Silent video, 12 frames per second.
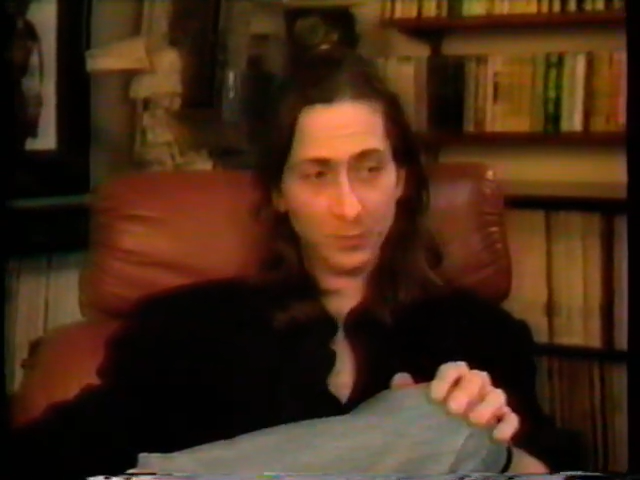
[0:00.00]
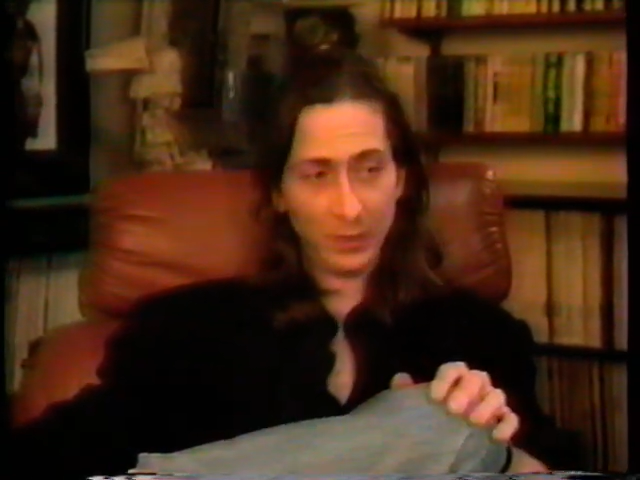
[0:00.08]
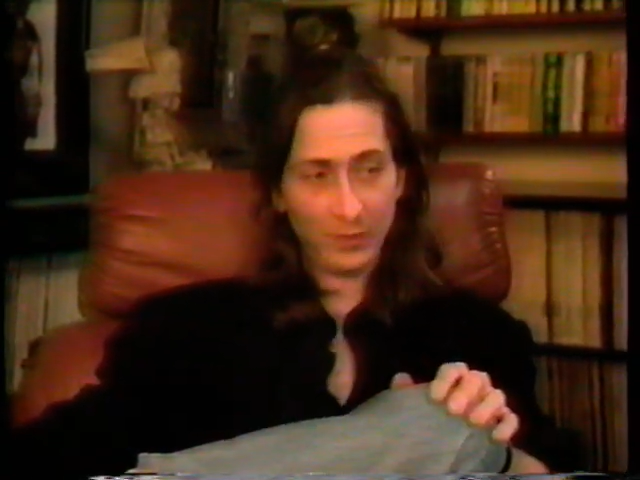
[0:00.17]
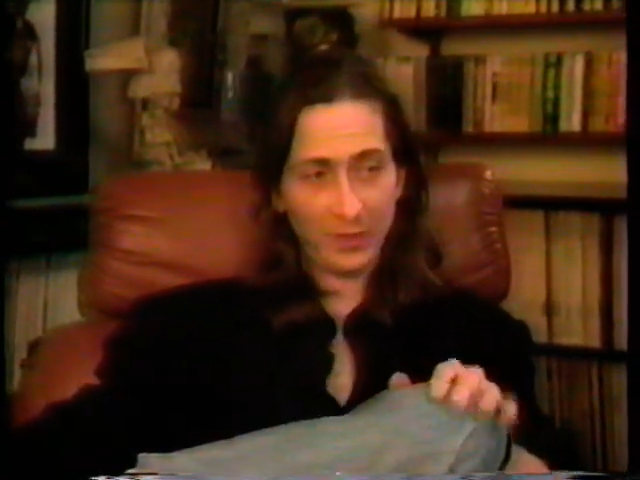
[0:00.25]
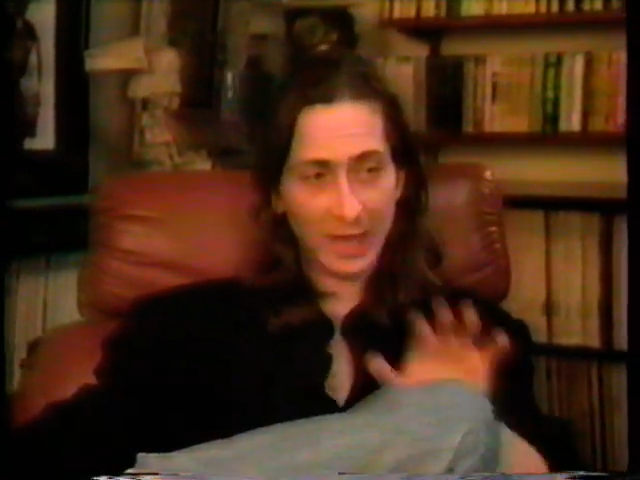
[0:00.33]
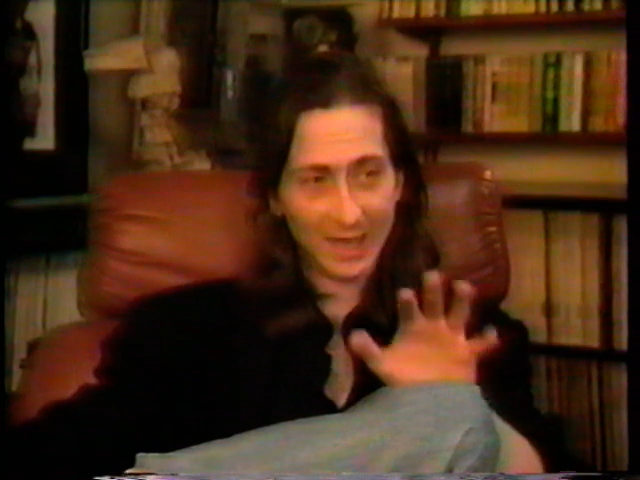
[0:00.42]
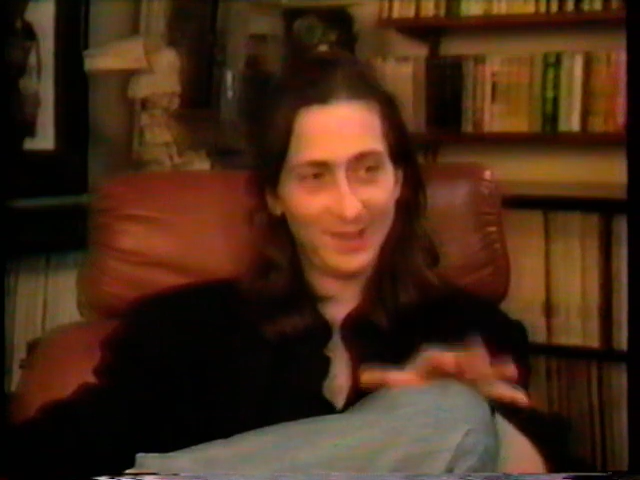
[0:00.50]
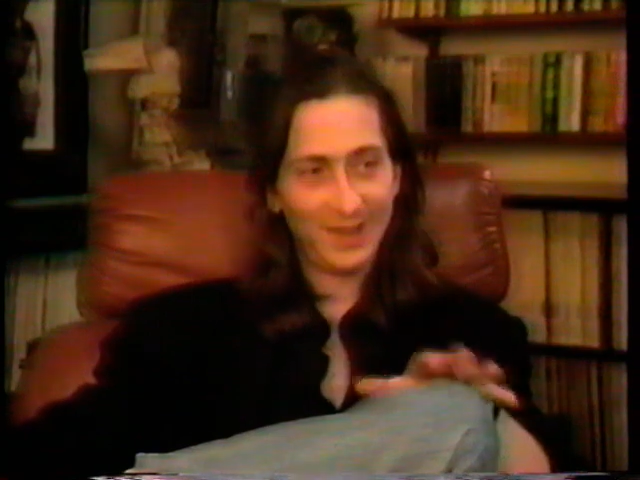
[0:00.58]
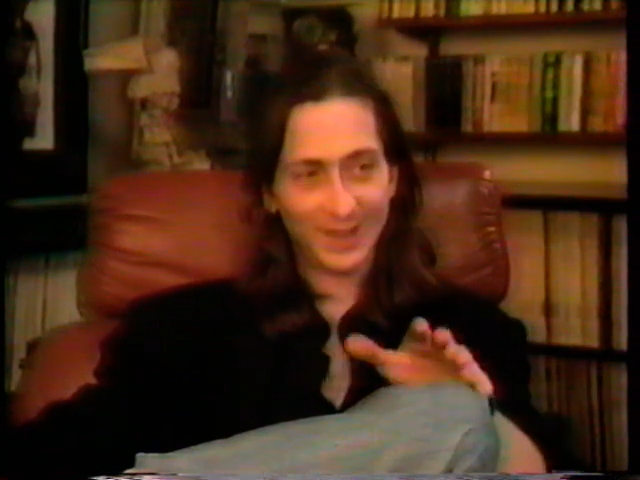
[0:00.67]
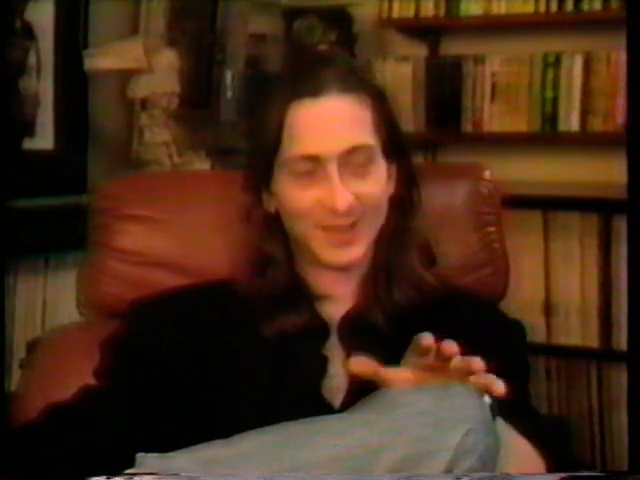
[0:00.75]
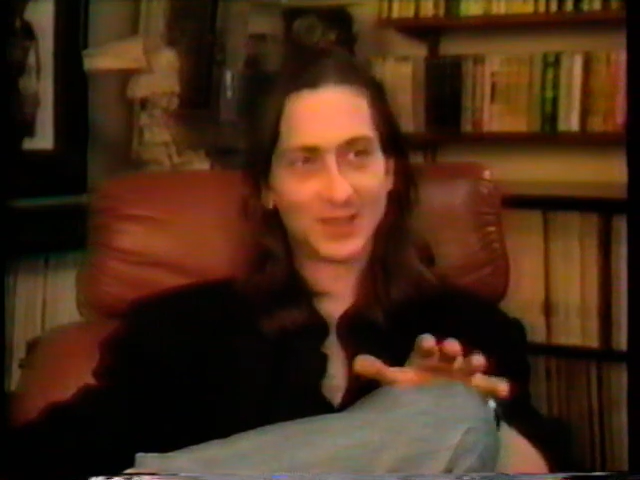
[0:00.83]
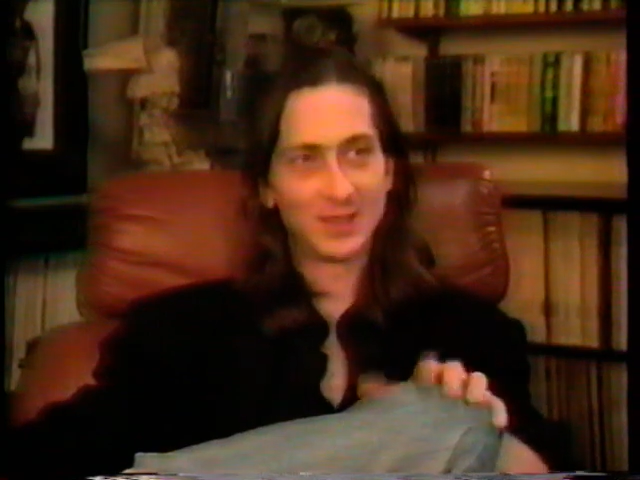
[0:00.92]
But the
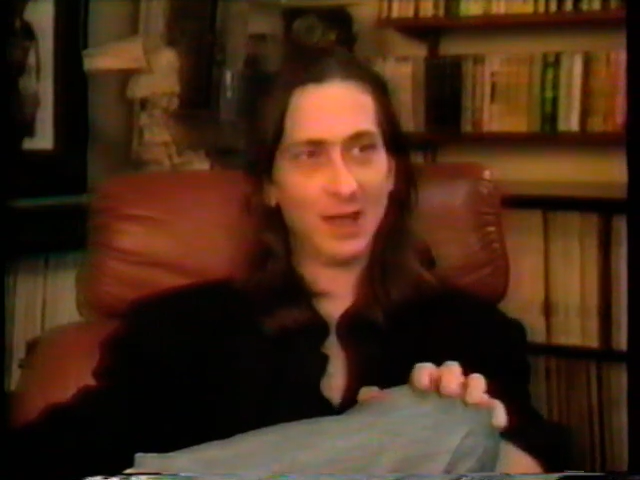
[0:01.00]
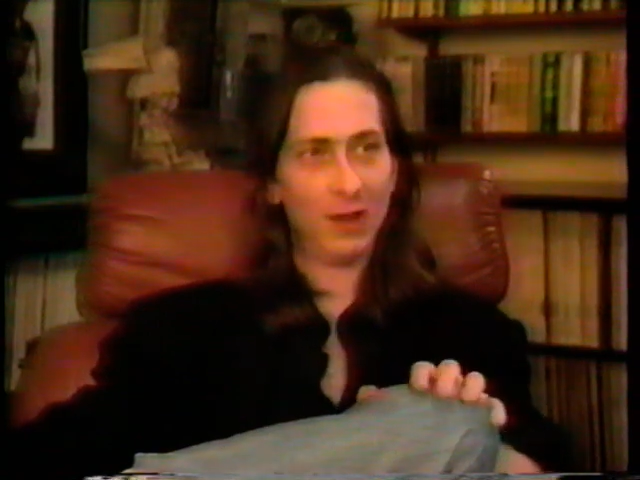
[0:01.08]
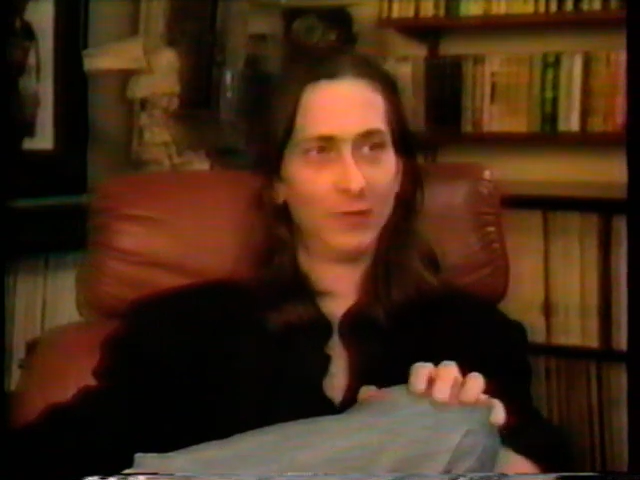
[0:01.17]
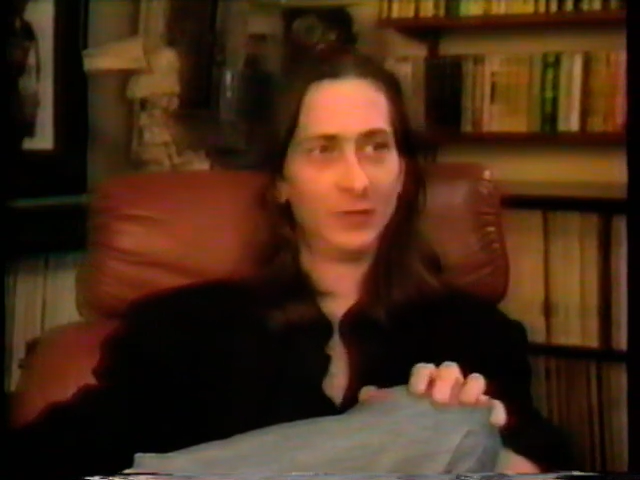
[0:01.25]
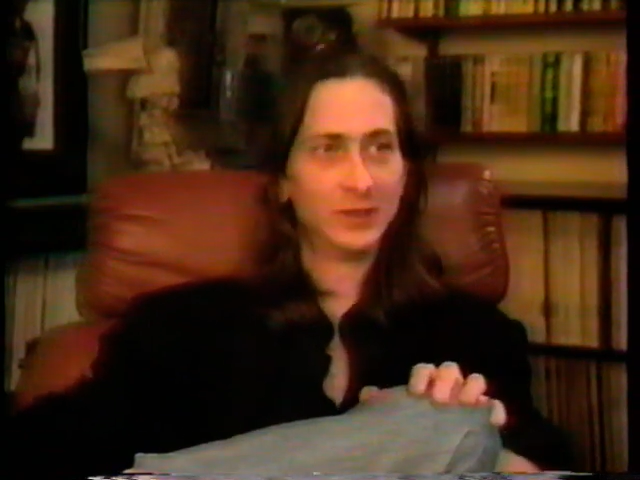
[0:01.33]
idea itself